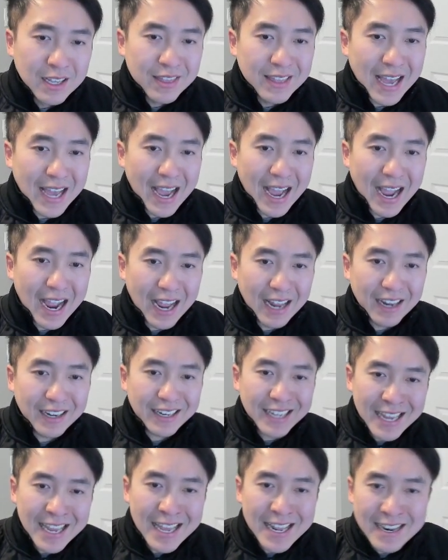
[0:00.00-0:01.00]
that
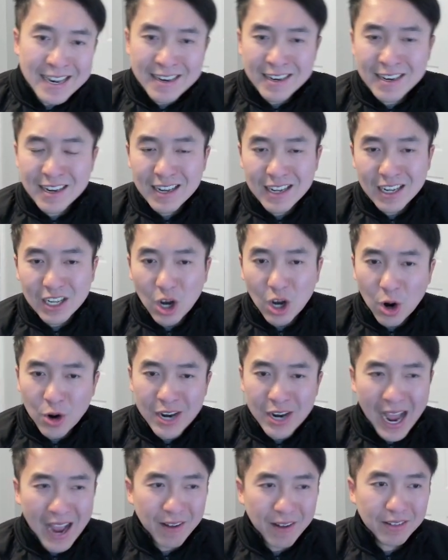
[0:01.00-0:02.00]
kin are
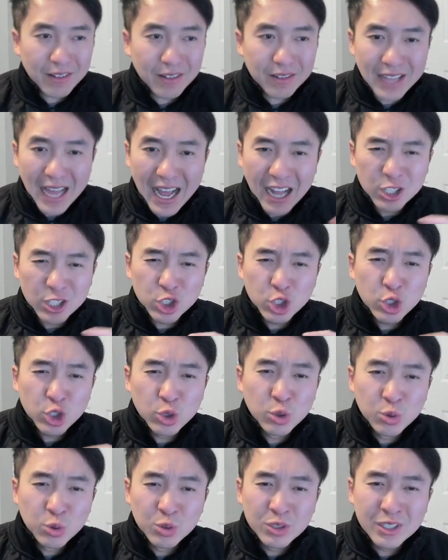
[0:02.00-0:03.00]
not that
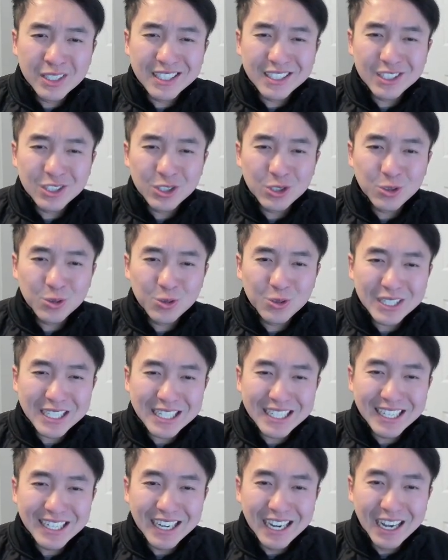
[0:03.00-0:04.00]
attuned to
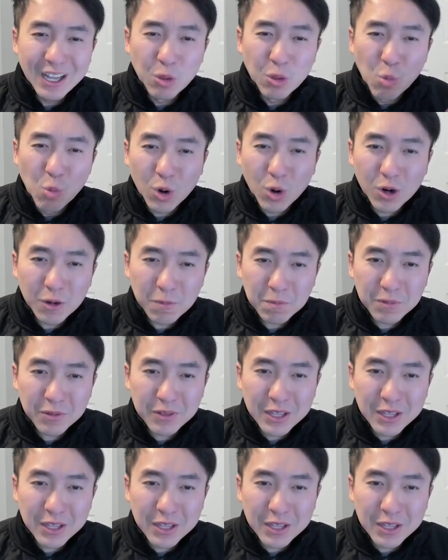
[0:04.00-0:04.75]
the warp.